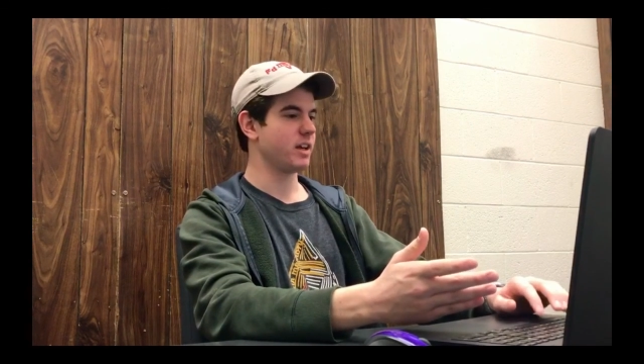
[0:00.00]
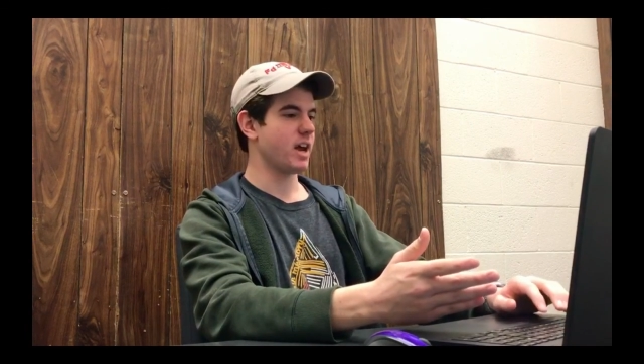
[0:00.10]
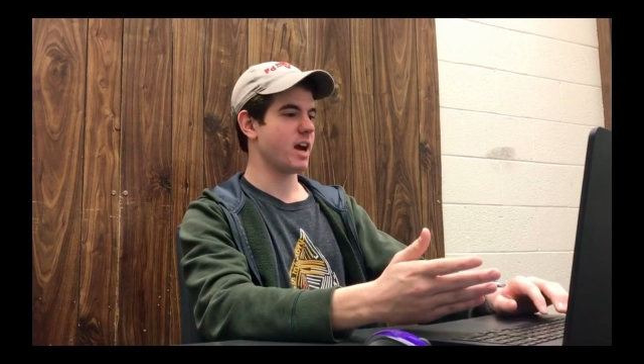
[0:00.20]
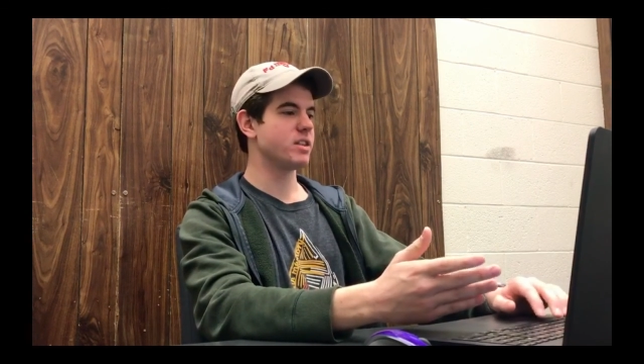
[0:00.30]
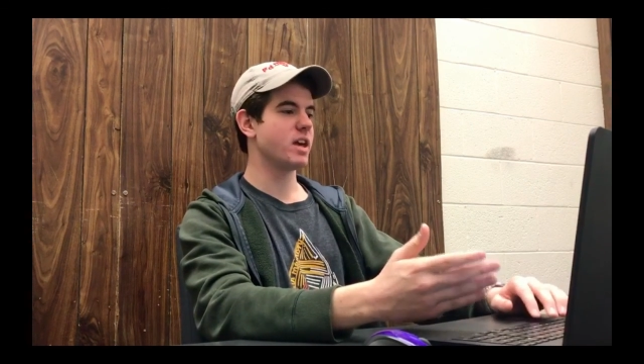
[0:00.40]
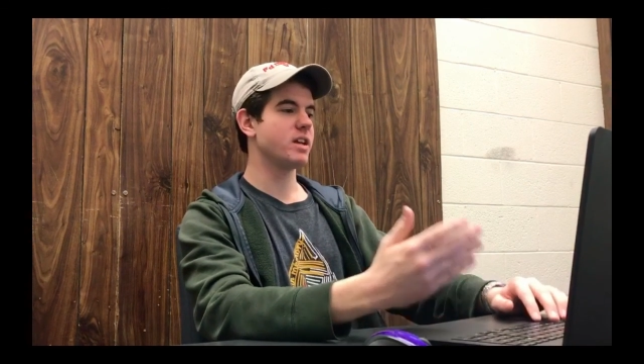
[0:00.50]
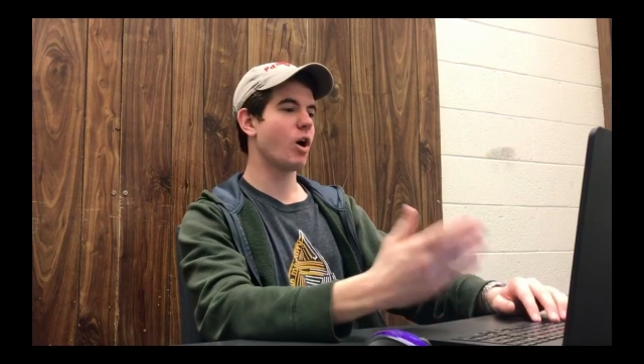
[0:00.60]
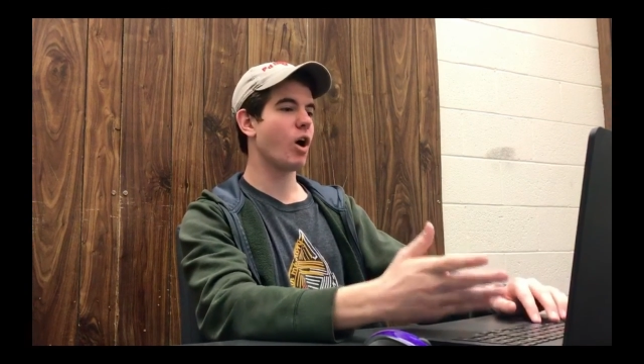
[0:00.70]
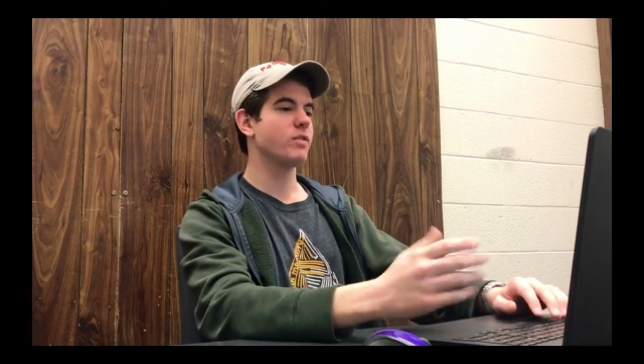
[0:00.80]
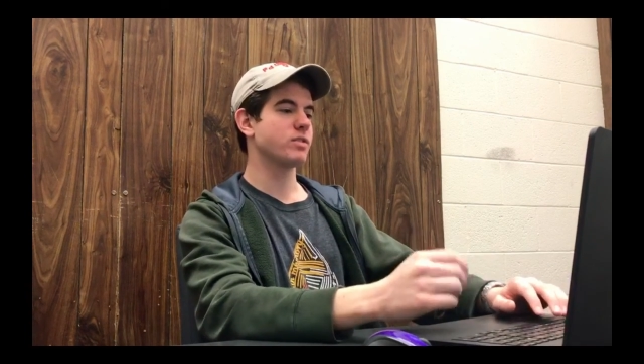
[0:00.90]
And then
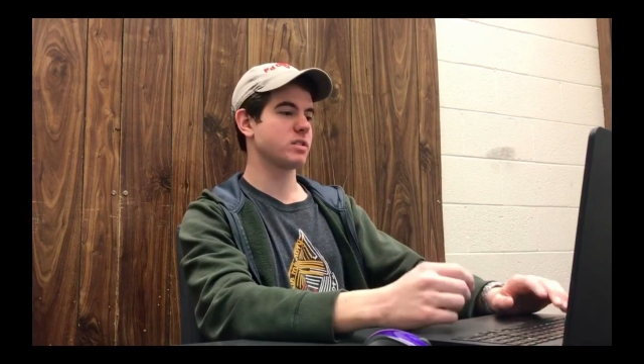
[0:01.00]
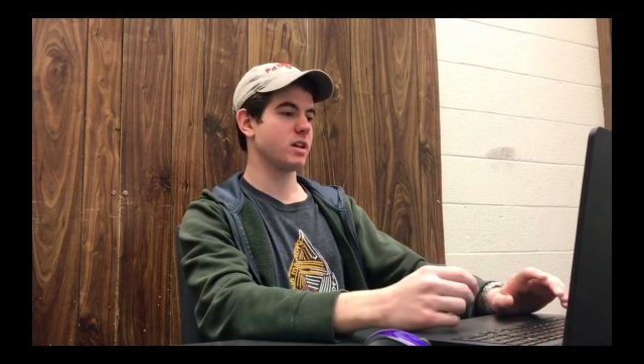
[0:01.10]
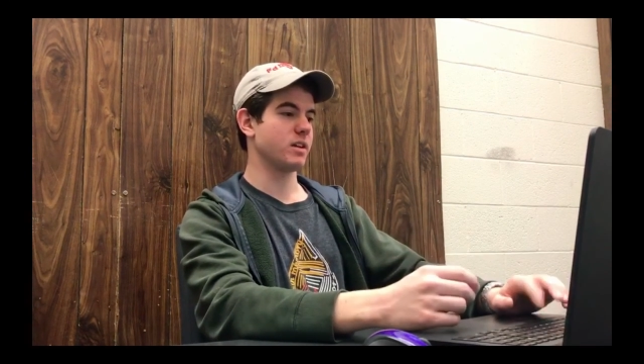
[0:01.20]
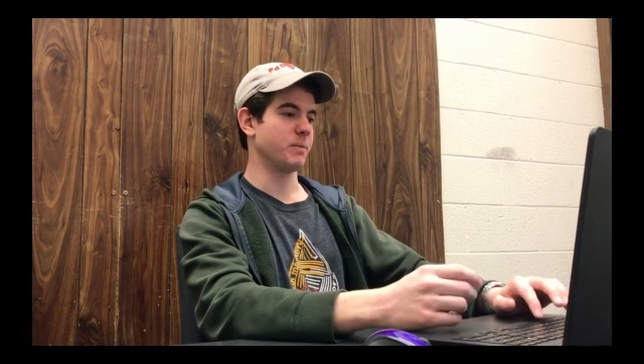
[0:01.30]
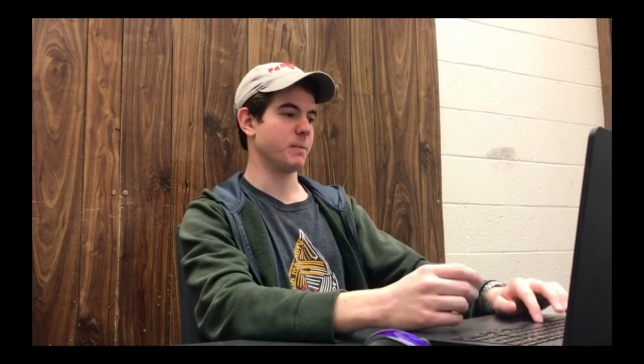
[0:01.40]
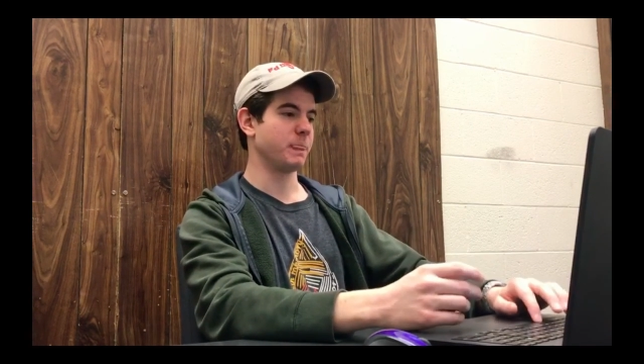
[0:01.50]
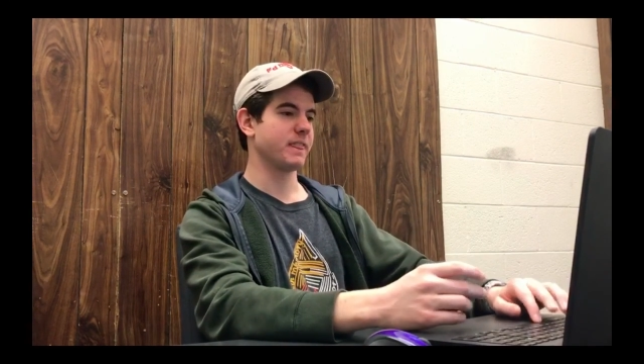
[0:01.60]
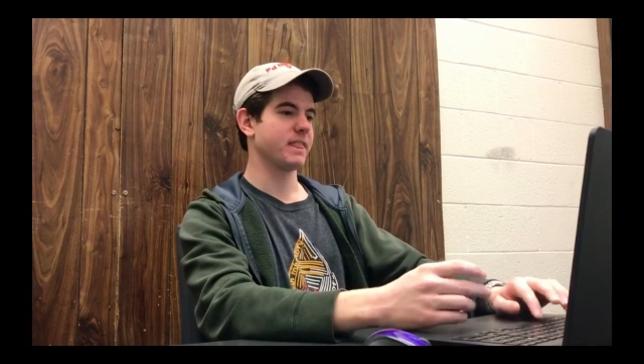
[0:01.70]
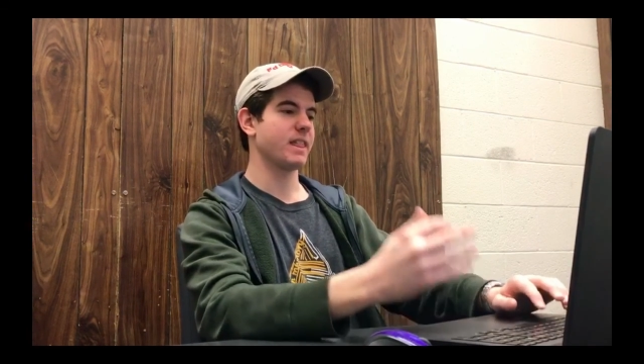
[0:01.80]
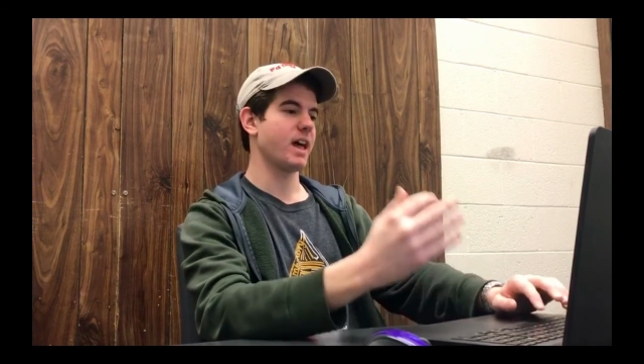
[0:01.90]
all of a sudden,
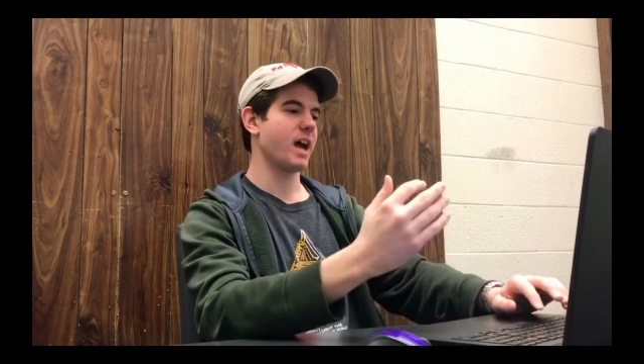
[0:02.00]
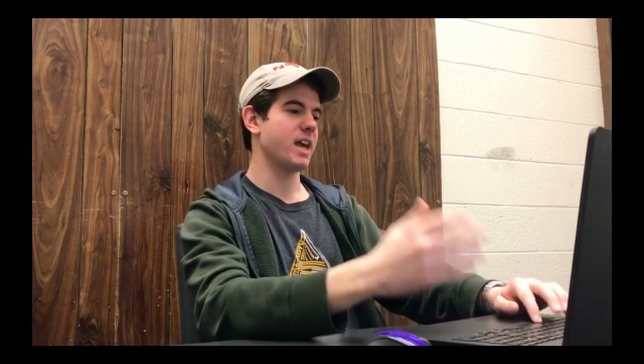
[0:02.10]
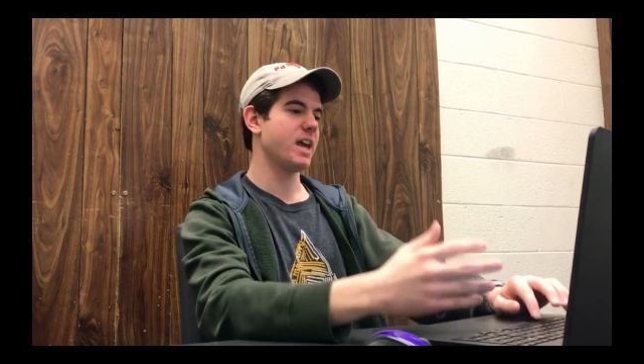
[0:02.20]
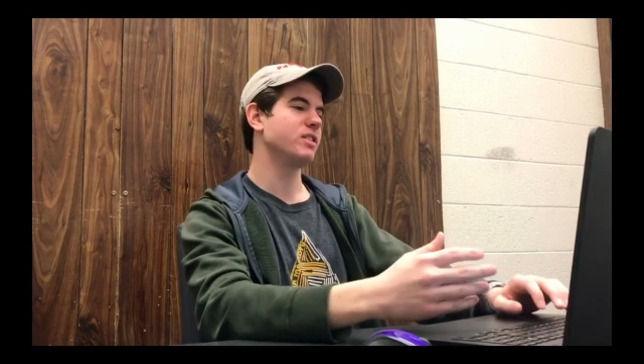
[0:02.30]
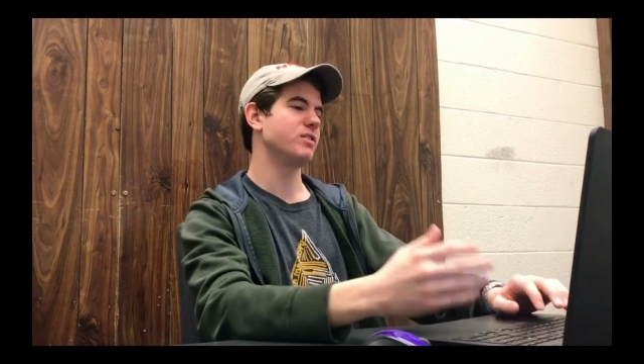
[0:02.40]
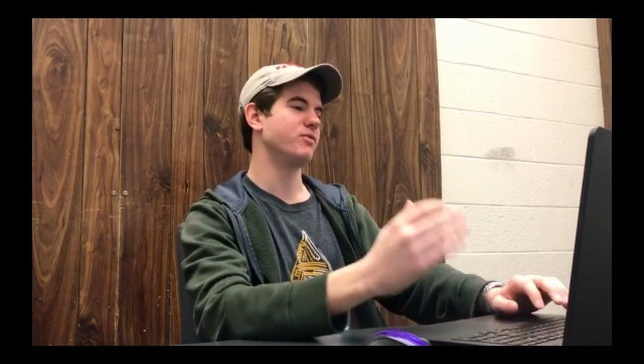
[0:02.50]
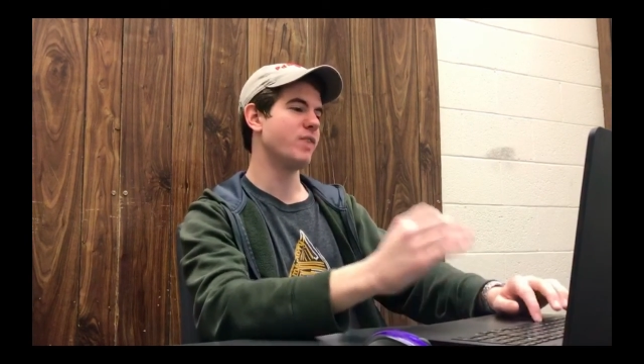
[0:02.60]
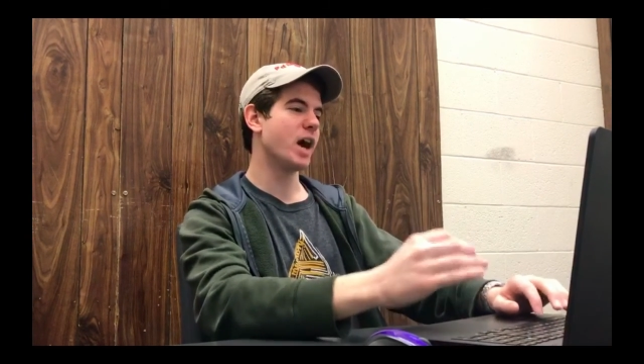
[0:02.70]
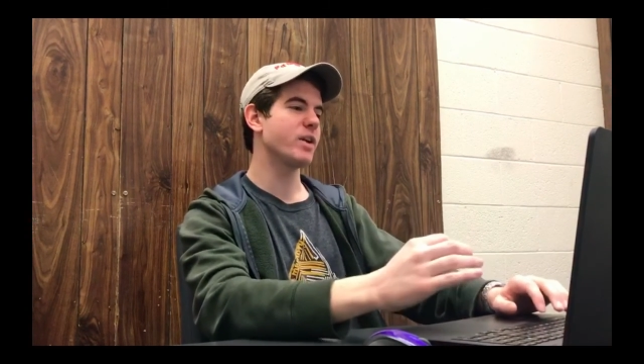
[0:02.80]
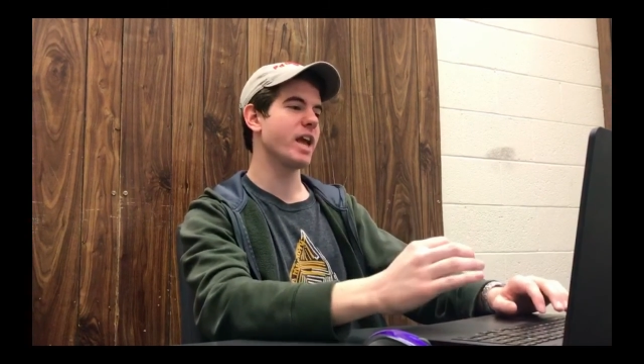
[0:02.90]
I hit the
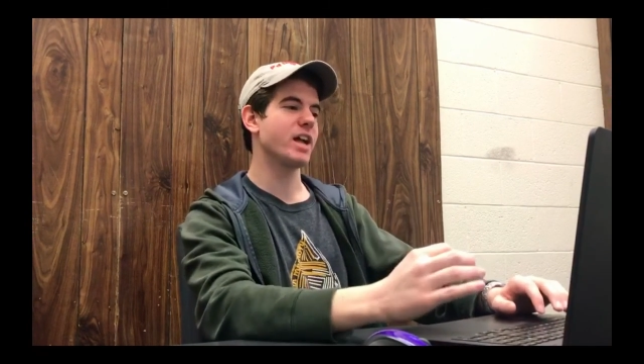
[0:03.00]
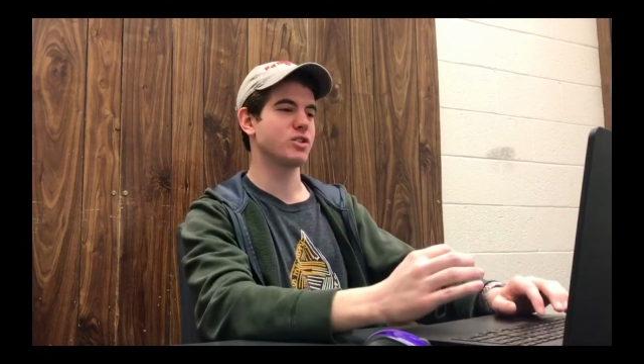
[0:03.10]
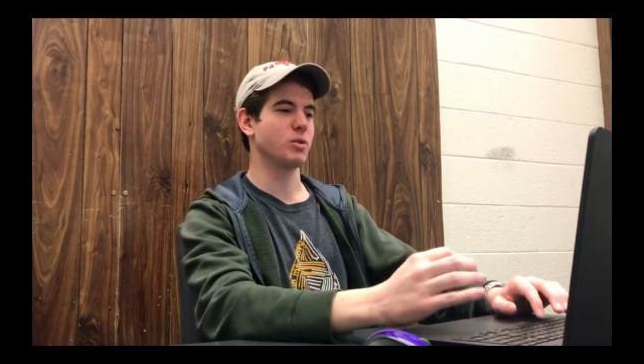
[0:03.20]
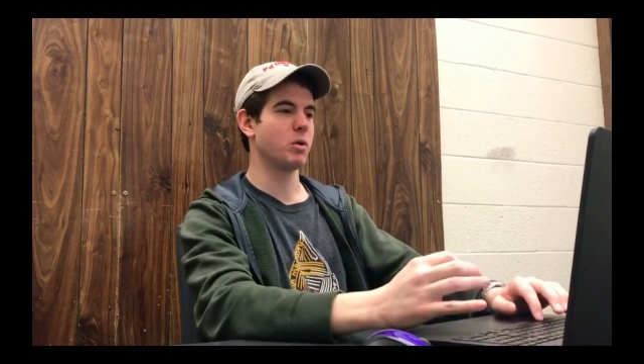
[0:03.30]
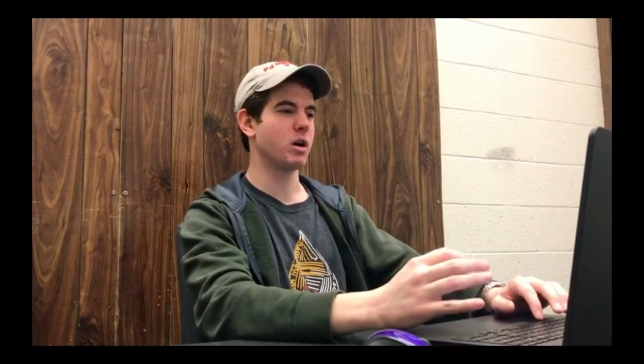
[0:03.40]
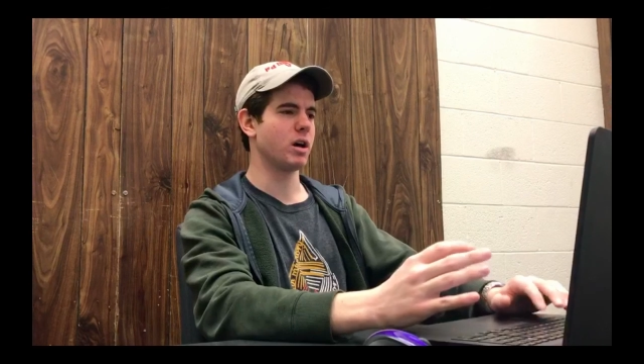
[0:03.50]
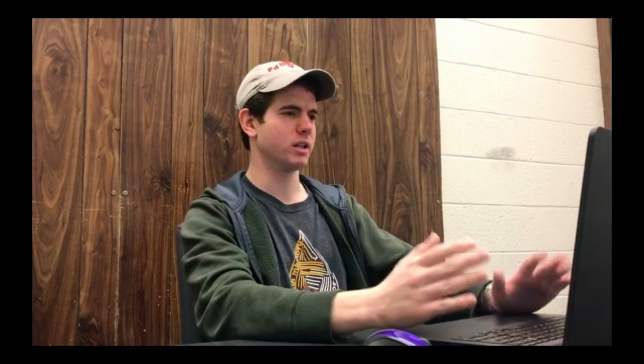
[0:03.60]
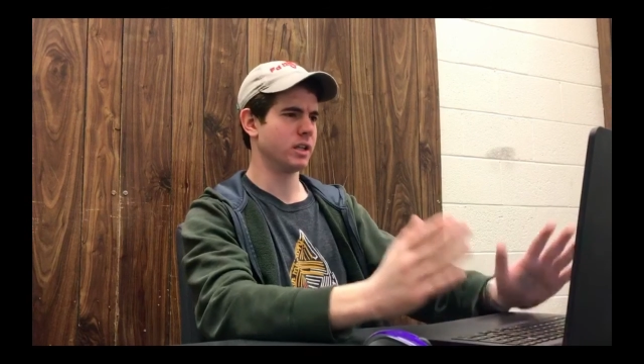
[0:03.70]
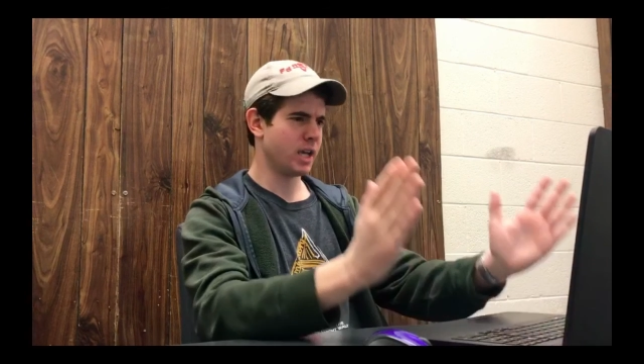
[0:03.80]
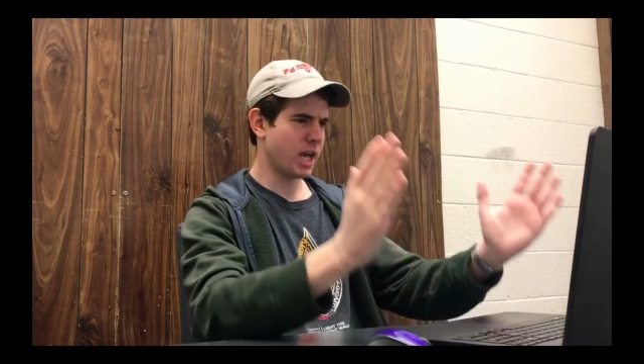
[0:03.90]
very edge of the wall.